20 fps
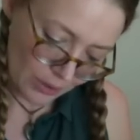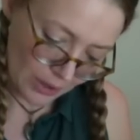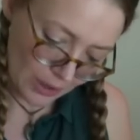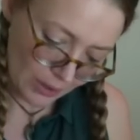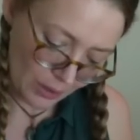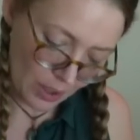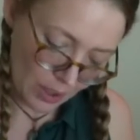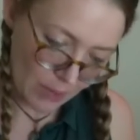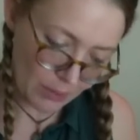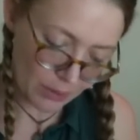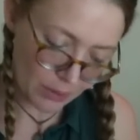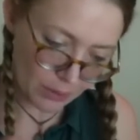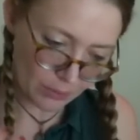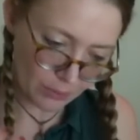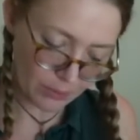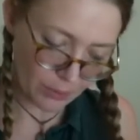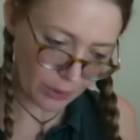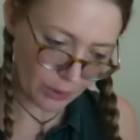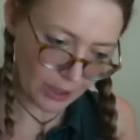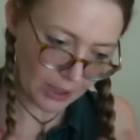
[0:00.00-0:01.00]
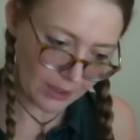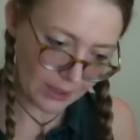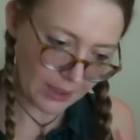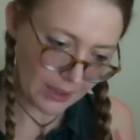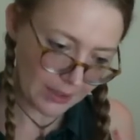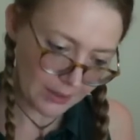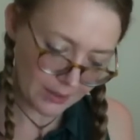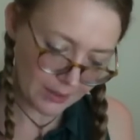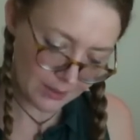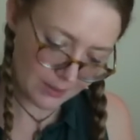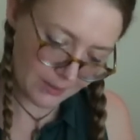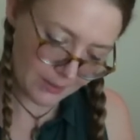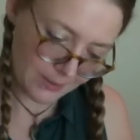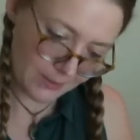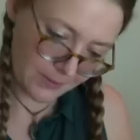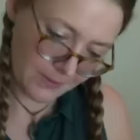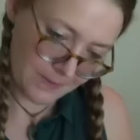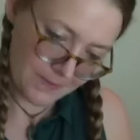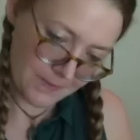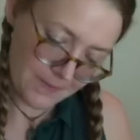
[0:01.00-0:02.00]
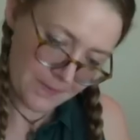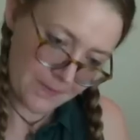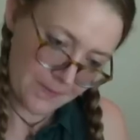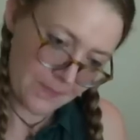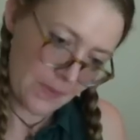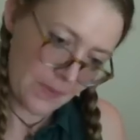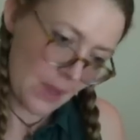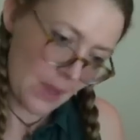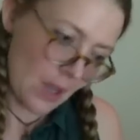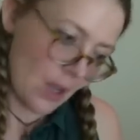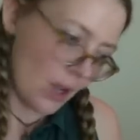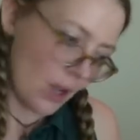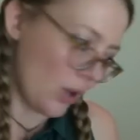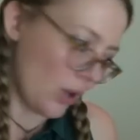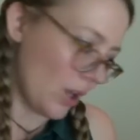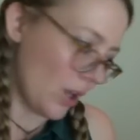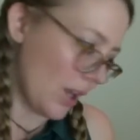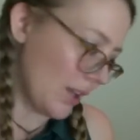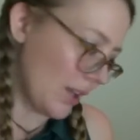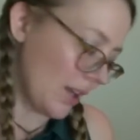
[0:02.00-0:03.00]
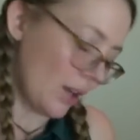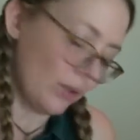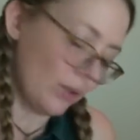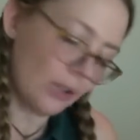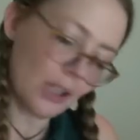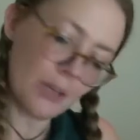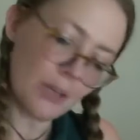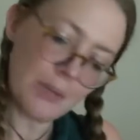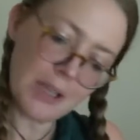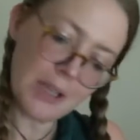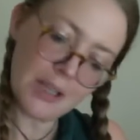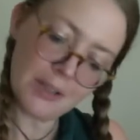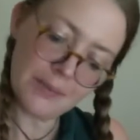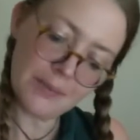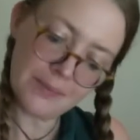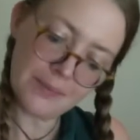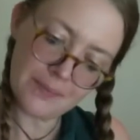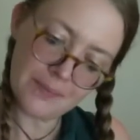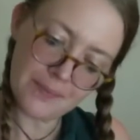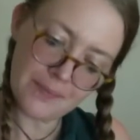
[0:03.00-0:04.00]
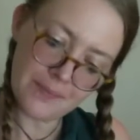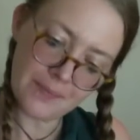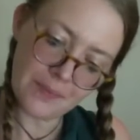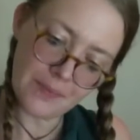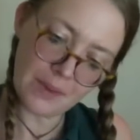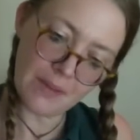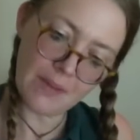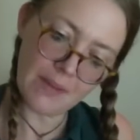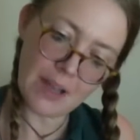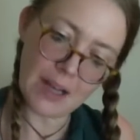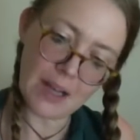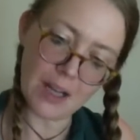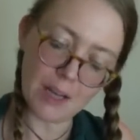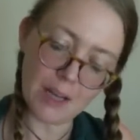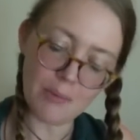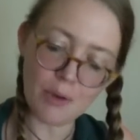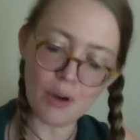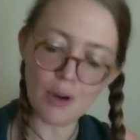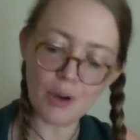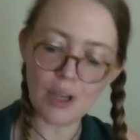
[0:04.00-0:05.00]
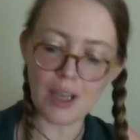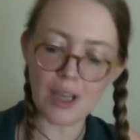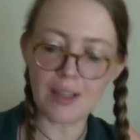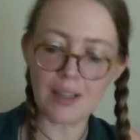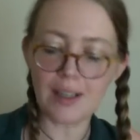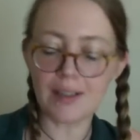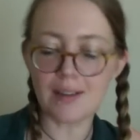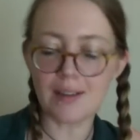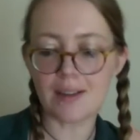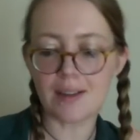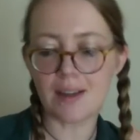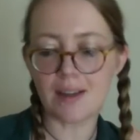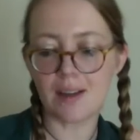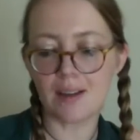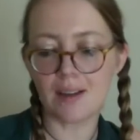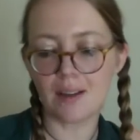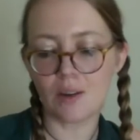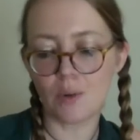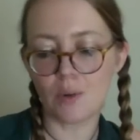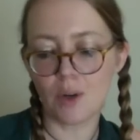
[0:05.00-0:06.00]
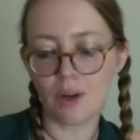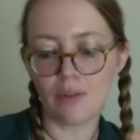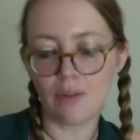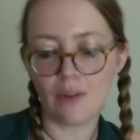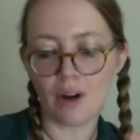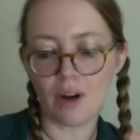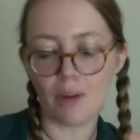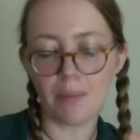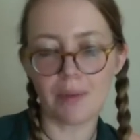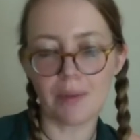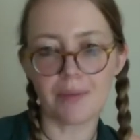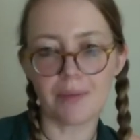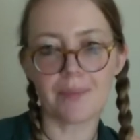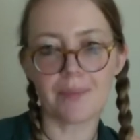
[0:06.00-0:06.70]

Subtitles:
like you're able to protect that. Okay, the outcome here, Vellamo, okay, that's the Queen of Cups.